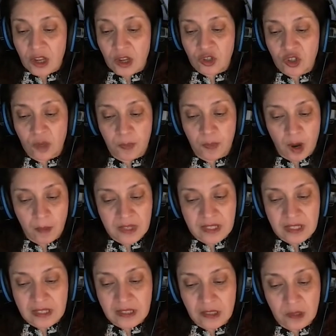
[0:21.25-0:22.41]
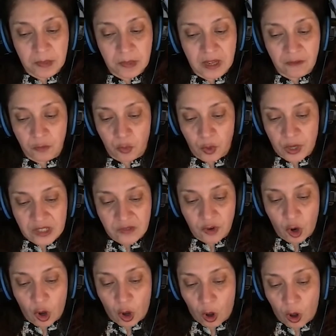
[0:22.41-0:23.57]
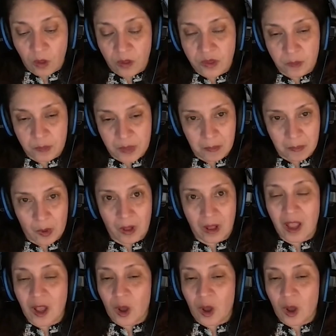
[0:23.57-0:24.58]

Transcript: She promises to be a voice for all the people.